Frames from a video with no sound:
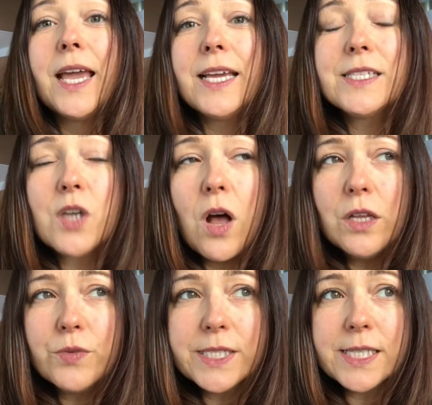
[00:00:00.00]

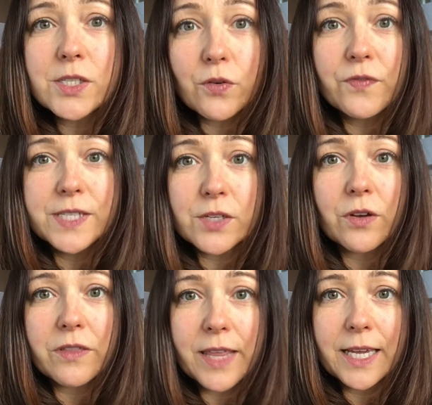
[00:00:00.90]
Intolerances are
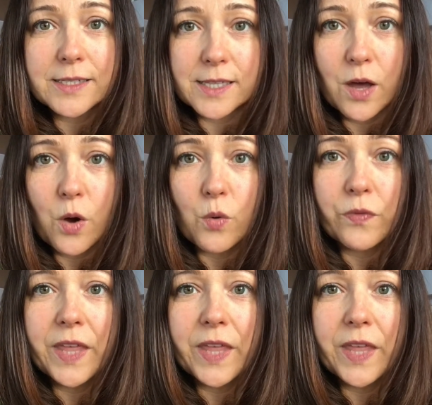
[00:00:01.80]
physical things, though.